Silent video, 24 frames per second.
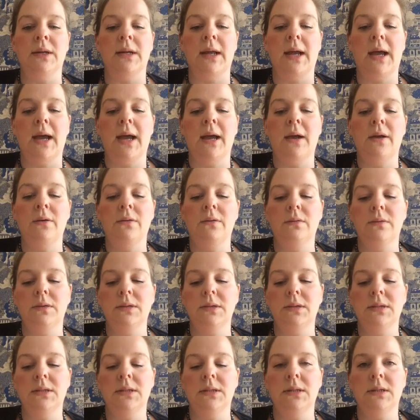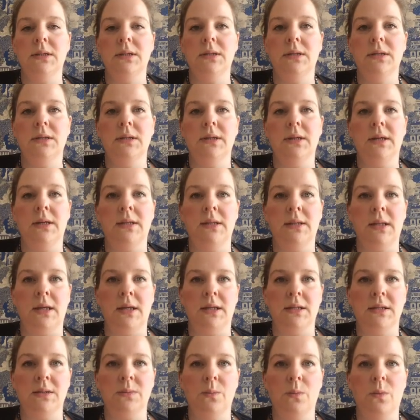out, and
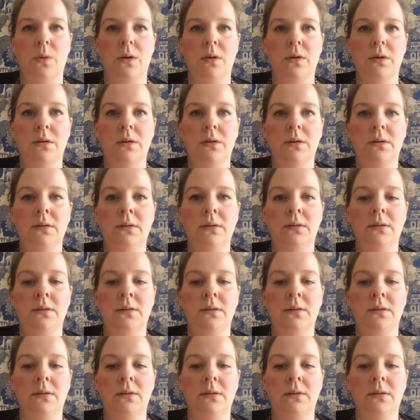that's 1,